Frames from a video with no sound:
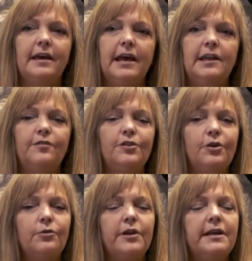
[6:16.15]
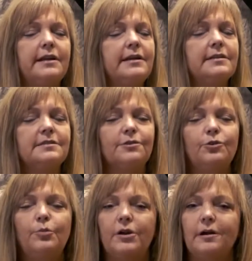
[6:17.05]
And if you don't read, it is
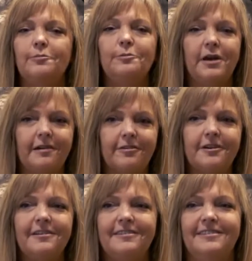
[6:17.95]
no problem ever.